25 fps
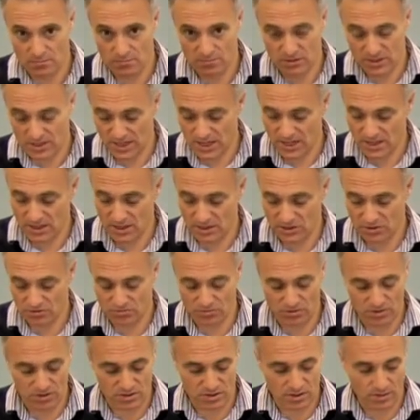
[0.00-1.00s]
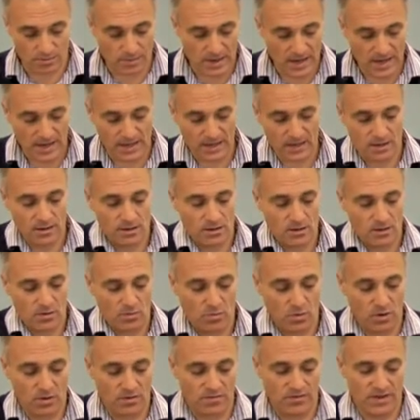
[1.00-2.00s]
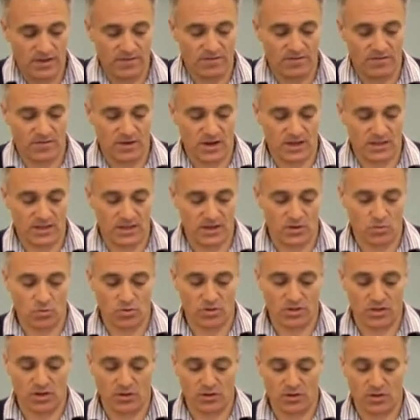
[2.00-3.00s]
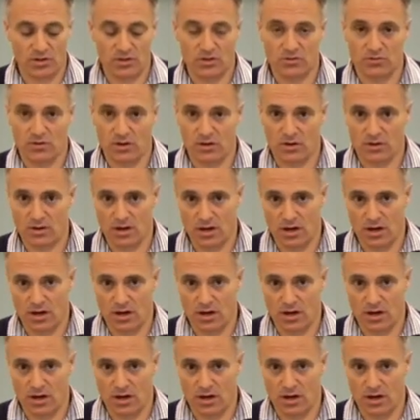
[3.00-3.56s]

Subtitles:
retaining screws at the back, we'll then find that it also can stroke